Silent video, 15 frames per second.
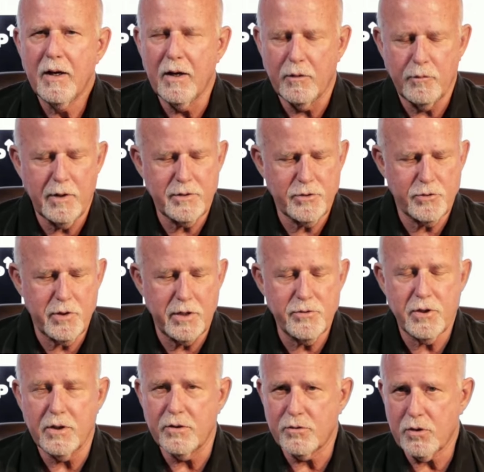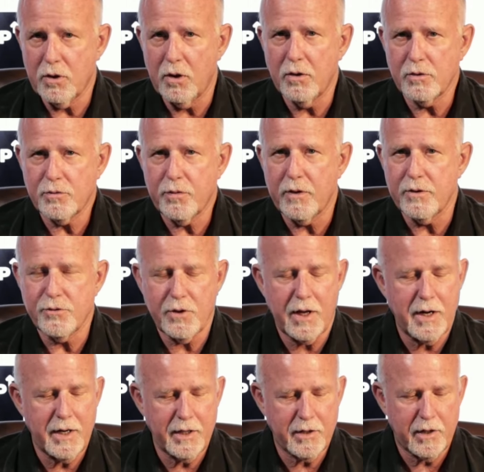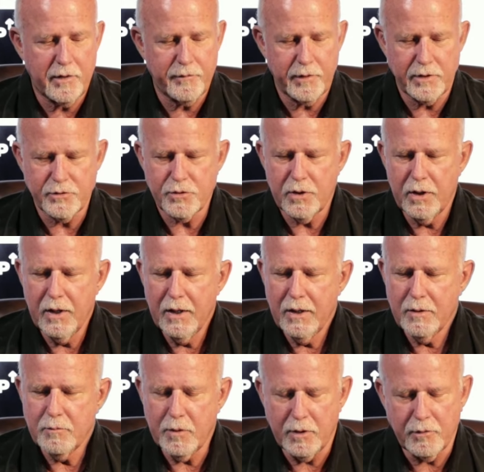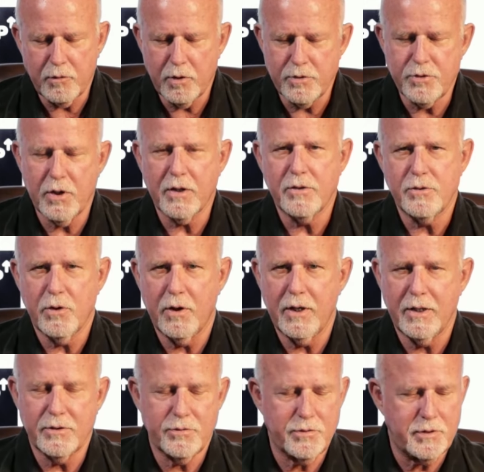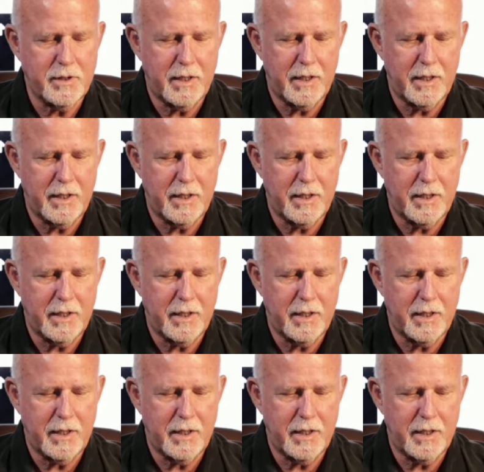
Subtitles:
registration is closed for the Saturday conference, but of course you can join us,